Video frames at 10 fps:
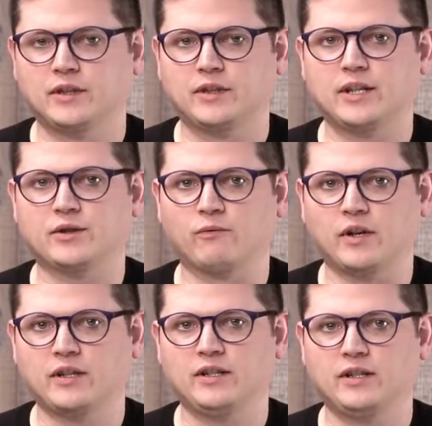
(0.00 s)
These are
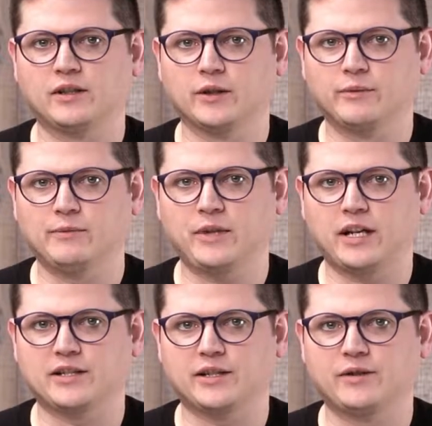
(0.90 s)
rugged aluminum
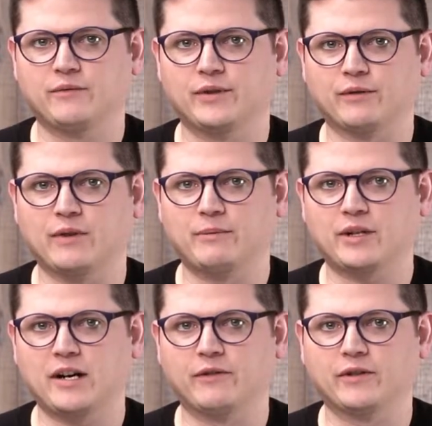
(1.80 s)
cases with a rubber
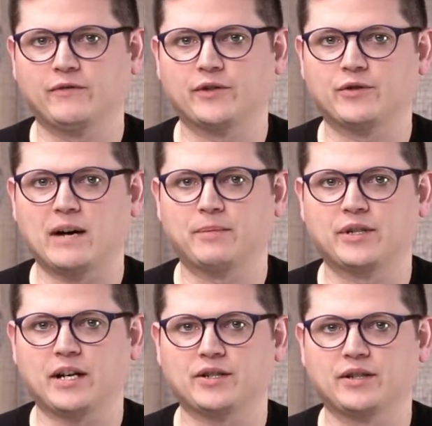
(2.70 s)
cover for drop
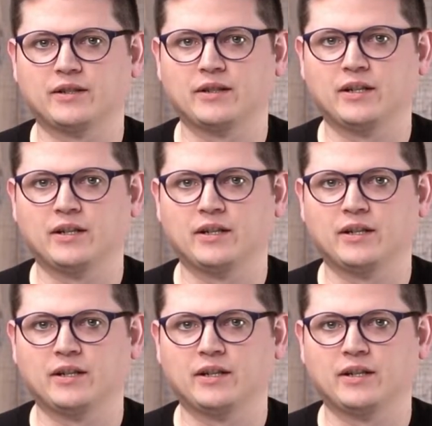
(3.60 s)
protection.